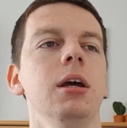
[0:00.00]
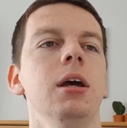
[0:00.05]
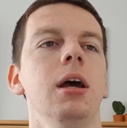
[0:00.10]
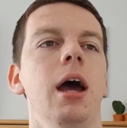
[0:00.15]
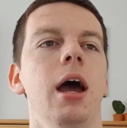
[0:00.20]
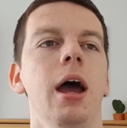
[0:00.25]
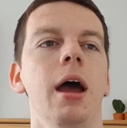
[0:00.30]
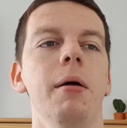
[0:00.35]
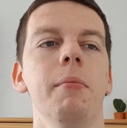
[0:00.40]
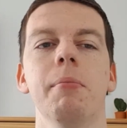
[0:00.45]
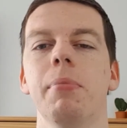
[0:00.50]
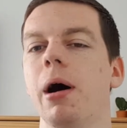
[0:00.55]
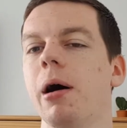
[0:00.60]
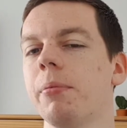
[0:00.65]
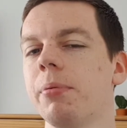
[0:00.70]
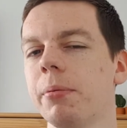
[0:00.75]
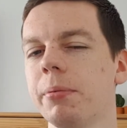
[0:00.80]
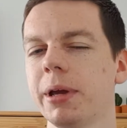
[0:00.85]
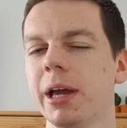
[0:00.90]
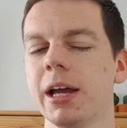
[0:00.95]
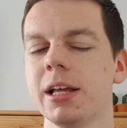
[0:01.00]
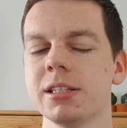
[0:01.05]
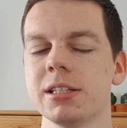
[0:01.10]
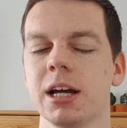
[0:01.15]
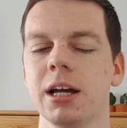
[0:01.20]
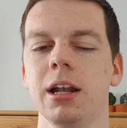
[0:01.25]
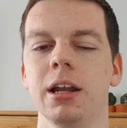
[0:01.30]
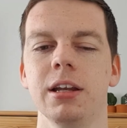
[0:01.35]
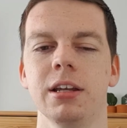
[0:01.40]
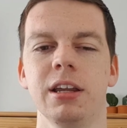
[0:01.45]
But I'll probably get into that
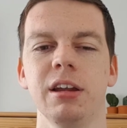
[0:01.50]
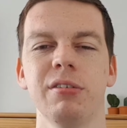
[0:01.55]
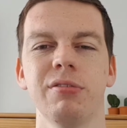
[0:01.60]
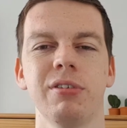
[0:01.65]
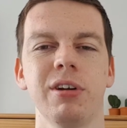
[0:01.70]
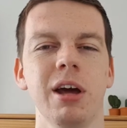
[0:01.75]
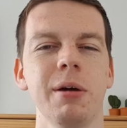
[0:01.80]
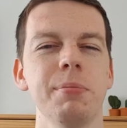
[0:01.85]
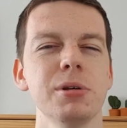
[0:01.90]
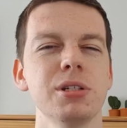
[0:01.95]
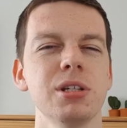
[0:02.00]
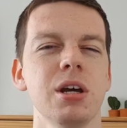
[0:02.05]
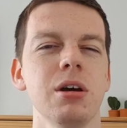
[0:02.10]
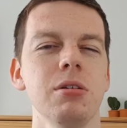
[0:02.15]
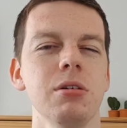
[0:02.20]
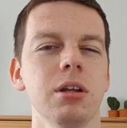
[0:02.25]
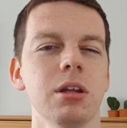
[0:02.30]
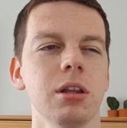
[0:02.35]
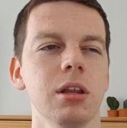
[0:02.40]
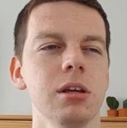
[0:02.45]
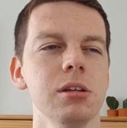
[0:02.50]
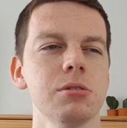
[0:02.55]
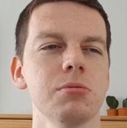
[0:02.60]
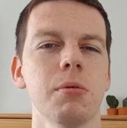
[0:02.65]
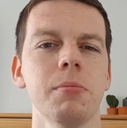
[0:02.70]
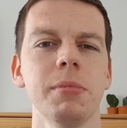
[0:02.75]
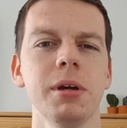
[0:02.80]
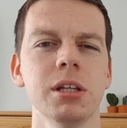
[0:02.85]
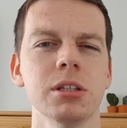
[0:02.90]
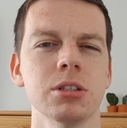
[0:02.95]
in a different episode. It's
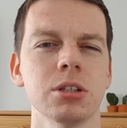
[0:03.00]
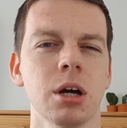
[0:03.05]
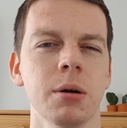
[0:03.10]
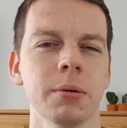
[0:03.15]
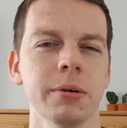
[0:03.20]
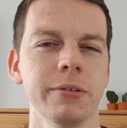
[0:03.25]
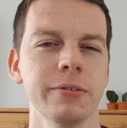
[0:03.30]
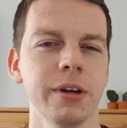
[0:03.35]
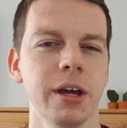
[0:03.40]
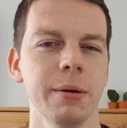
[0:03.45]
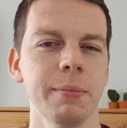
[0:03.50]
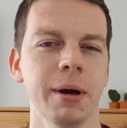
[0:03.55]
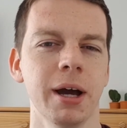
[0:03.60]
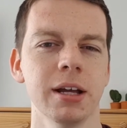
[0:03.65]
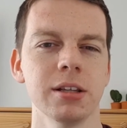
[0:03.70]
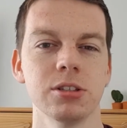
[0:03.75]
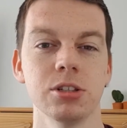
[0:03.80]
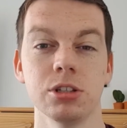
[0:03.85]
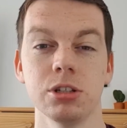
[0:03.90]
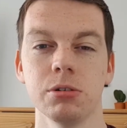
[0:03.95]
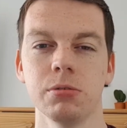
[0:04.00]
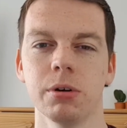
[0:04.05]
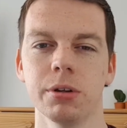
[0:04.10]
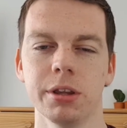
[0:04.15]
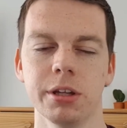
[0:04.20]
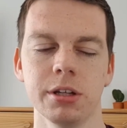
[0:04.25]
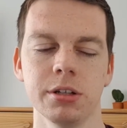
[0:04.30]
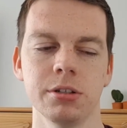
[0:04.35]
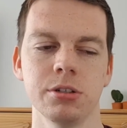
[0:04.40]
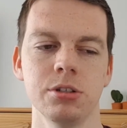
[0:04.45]
one me and Tom have earmarked to do on
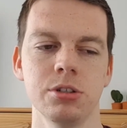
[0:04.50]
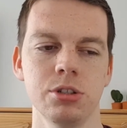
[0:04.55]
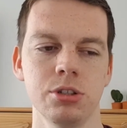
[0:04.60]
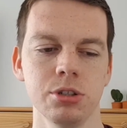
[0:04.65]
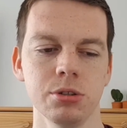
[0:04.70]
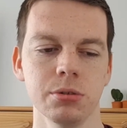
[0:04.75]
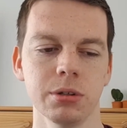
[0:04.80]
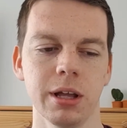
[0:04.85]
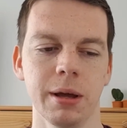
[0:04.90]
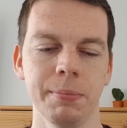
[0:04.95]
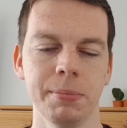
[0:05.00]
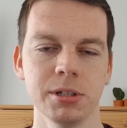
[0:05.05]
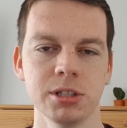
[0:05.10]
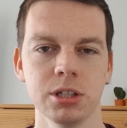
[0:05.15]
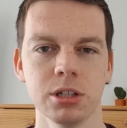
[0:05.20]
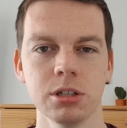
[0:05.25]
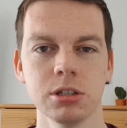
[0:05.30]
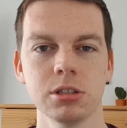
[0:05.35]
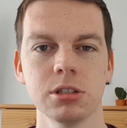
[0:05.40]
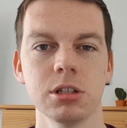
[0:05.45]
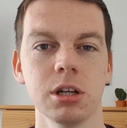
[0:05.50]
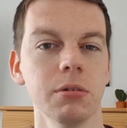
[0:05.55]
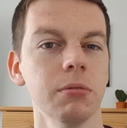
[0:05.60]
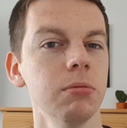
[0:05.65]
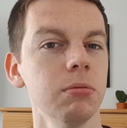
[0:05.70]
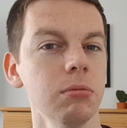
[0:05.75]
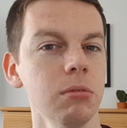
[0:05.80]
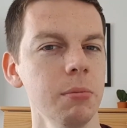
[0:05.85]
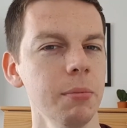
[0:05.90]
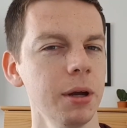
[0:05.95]
the dual episode, so
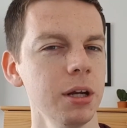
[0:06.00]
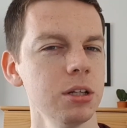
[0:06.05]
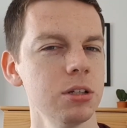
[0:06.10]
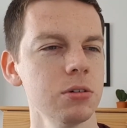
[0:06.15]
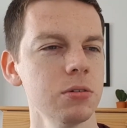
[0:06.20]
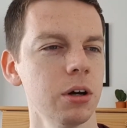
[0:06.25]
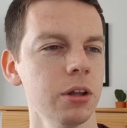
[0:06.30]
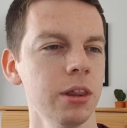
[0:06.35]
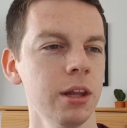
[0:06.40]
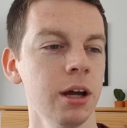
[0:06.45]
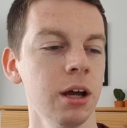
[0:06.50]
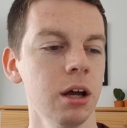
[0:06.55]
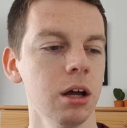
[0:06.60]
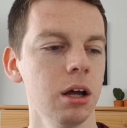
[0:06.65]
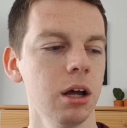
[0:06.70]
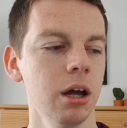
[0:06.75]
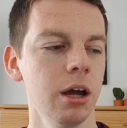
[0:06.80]
we might do it on that.